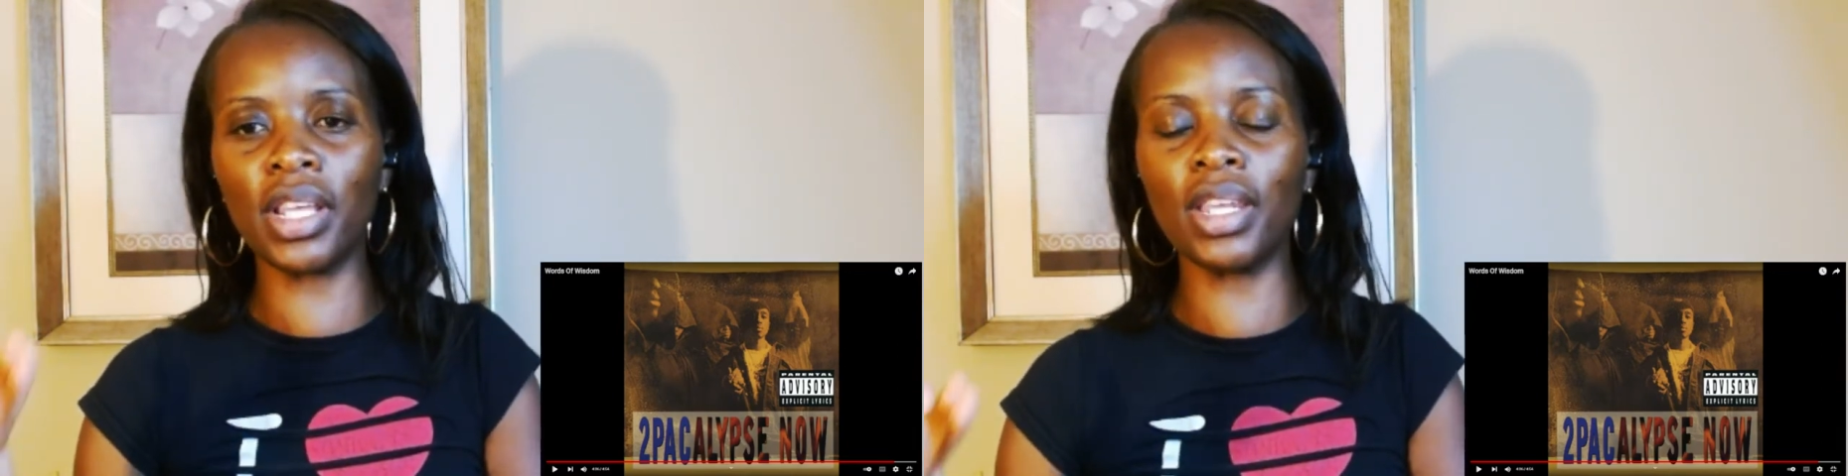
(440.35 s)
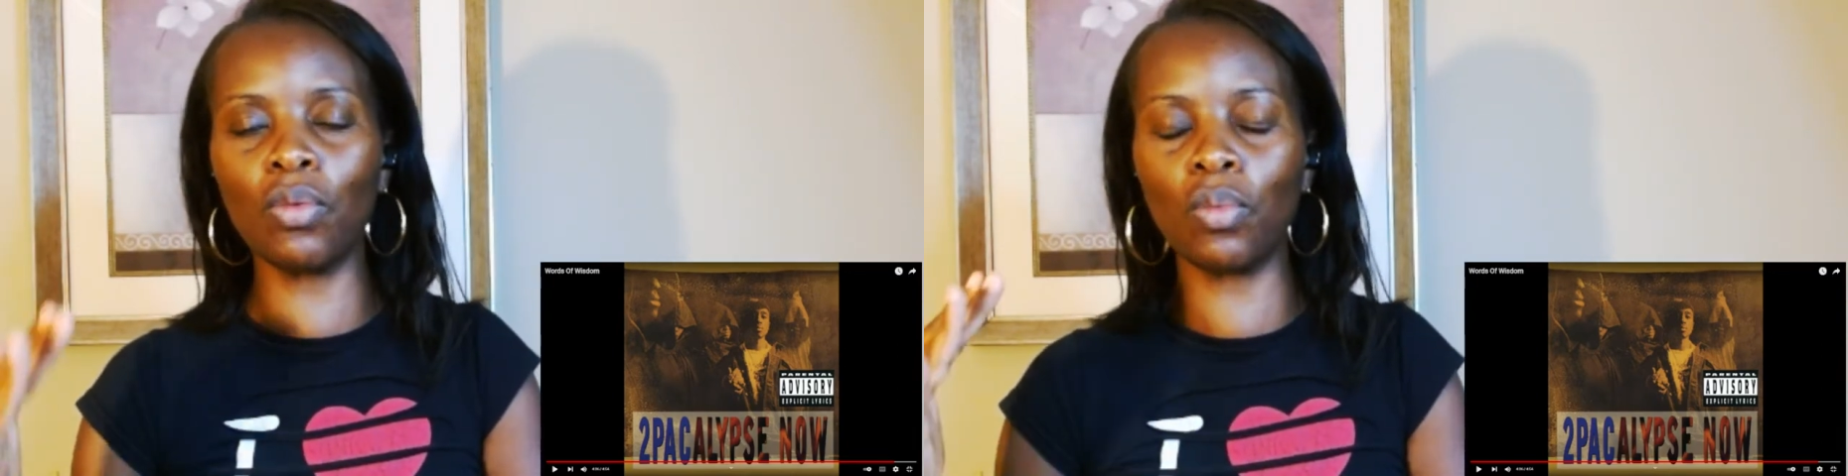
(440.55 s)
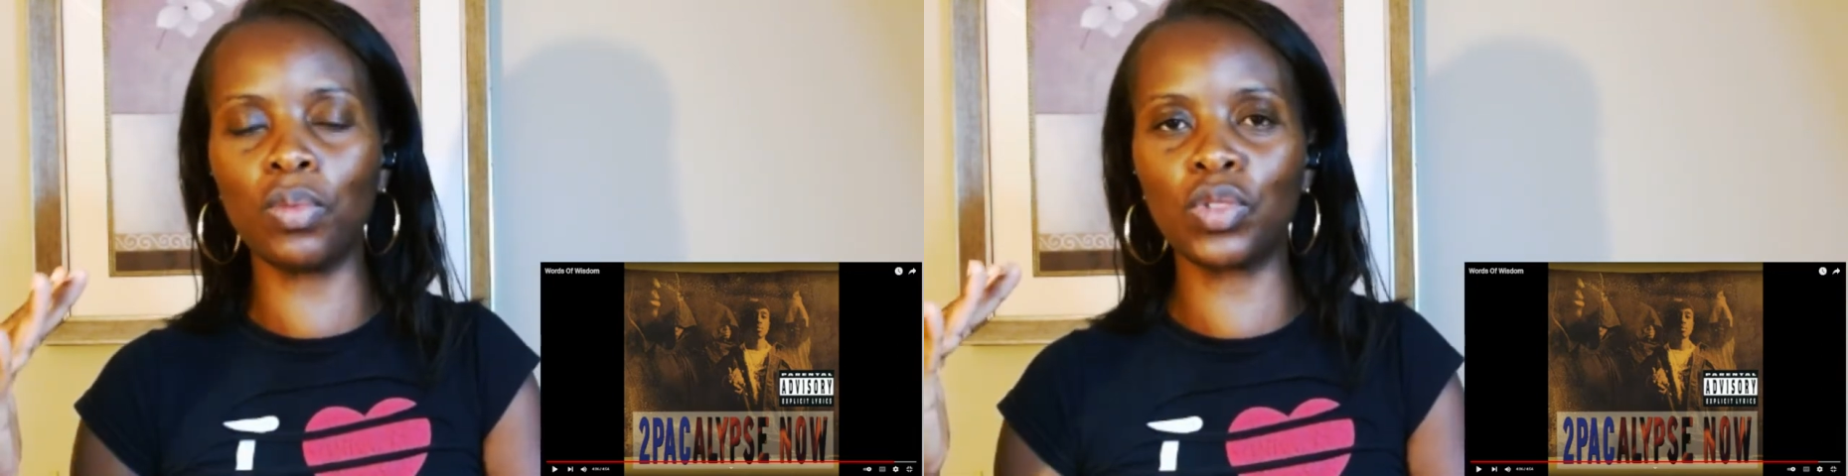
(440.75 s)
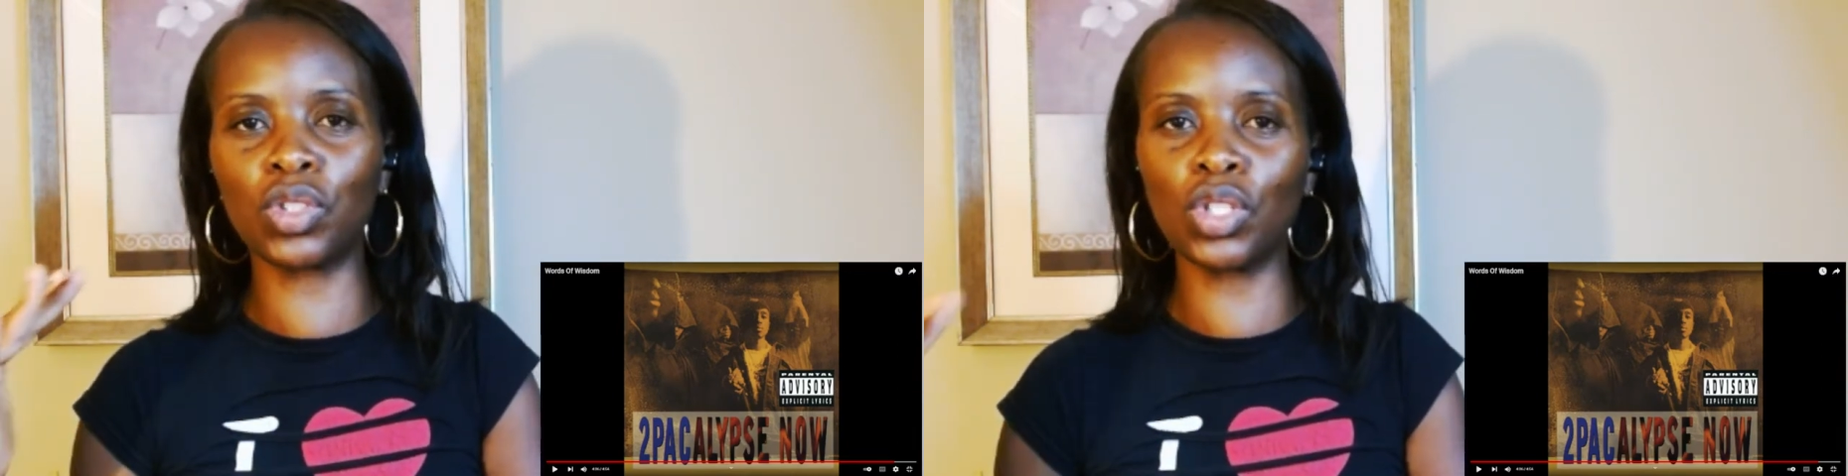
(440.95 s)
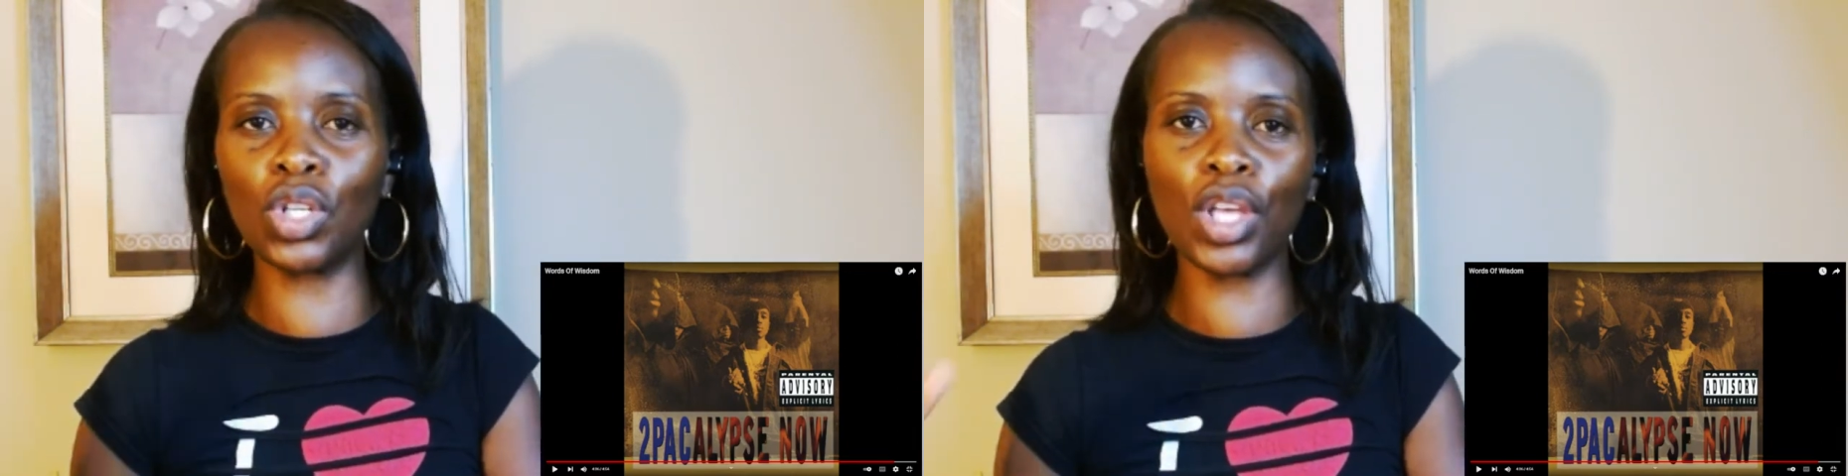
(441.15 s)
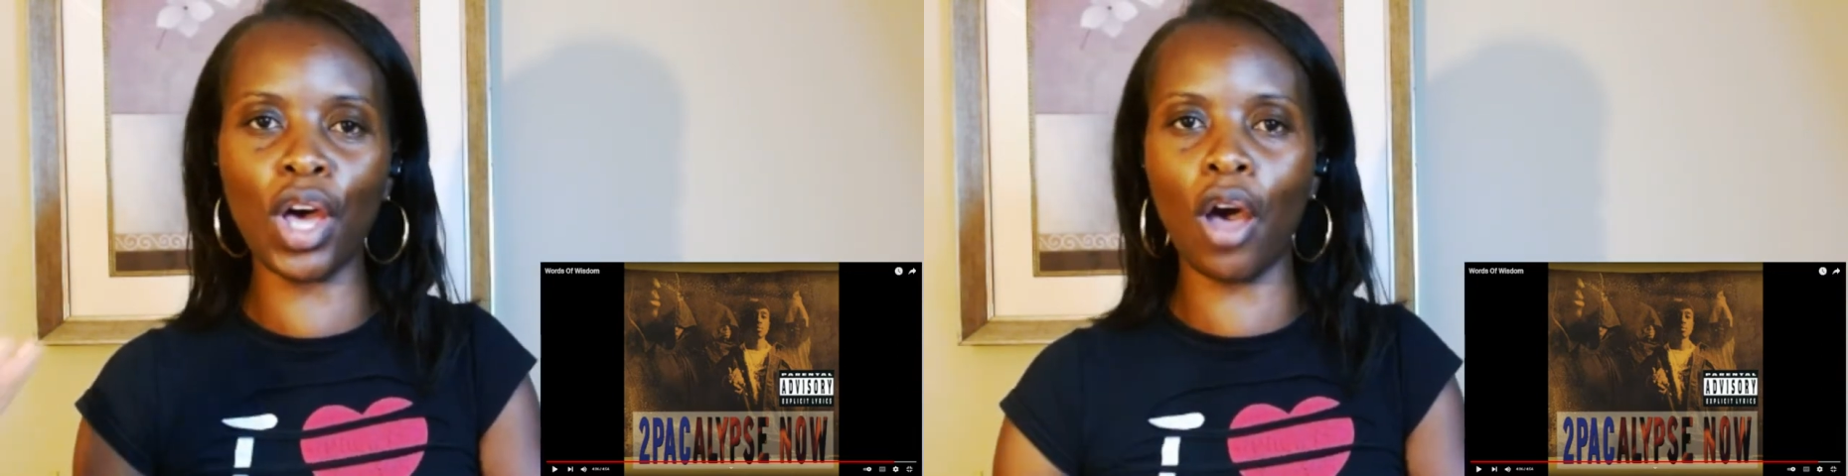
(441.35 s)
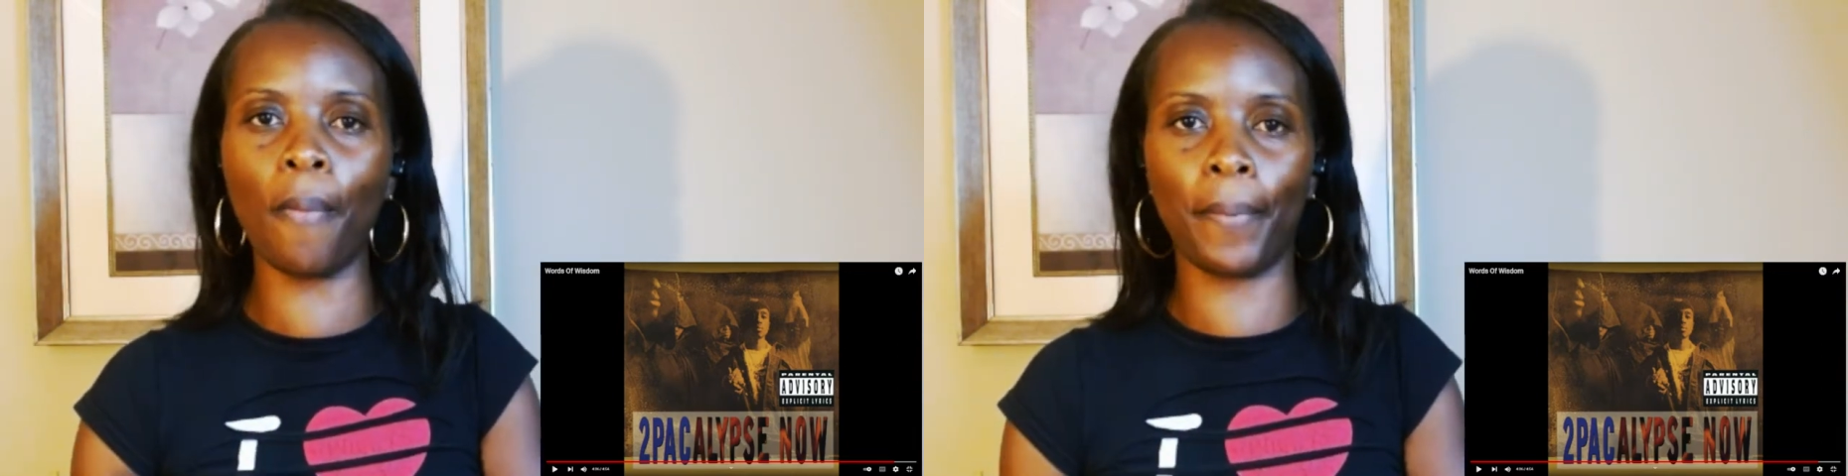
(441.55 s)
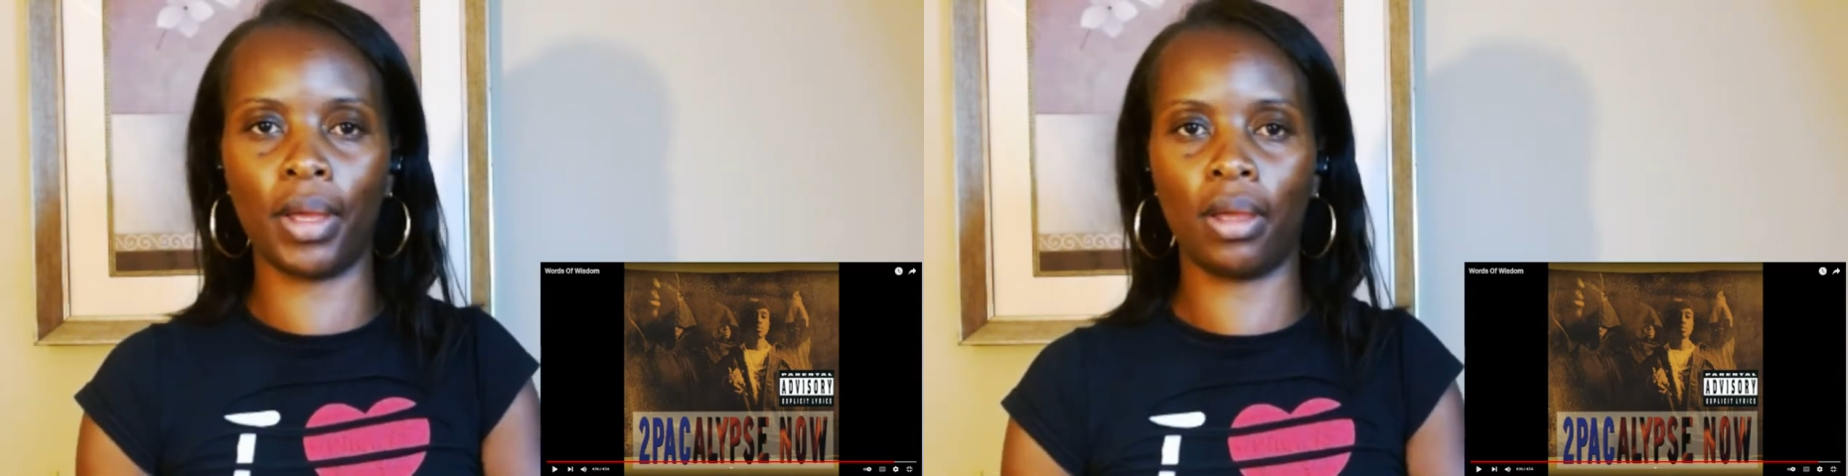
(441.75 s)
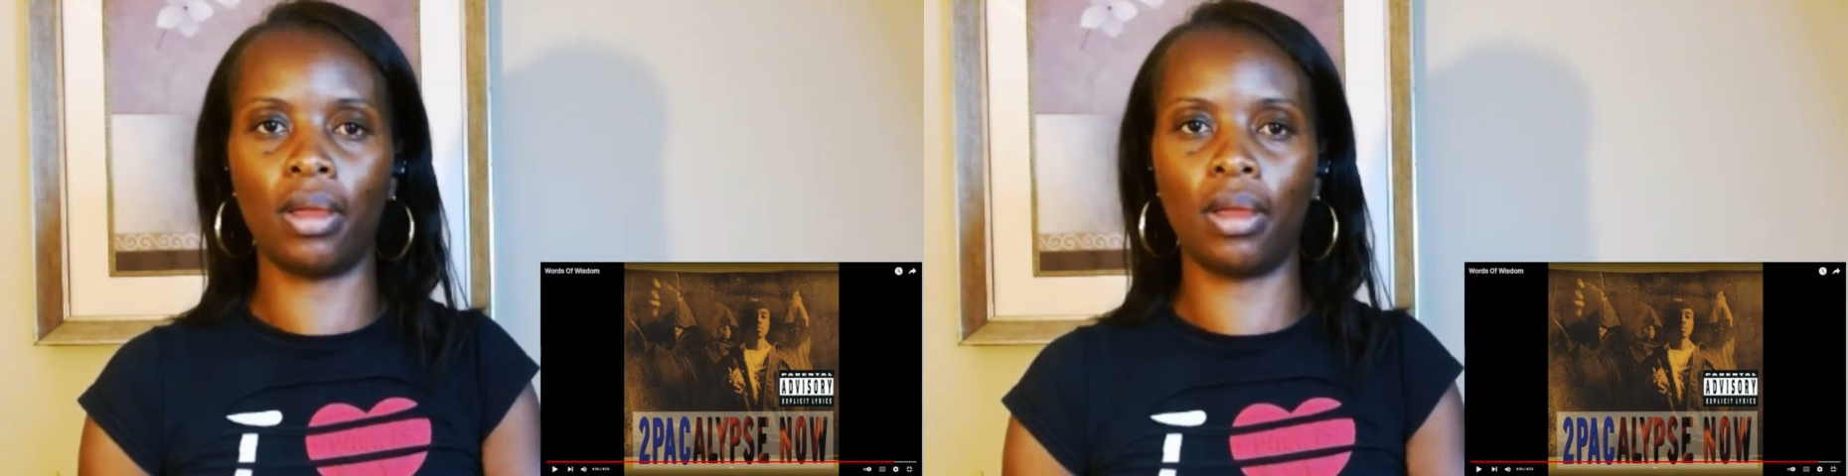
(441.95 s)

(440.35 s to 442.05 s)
lady stood up.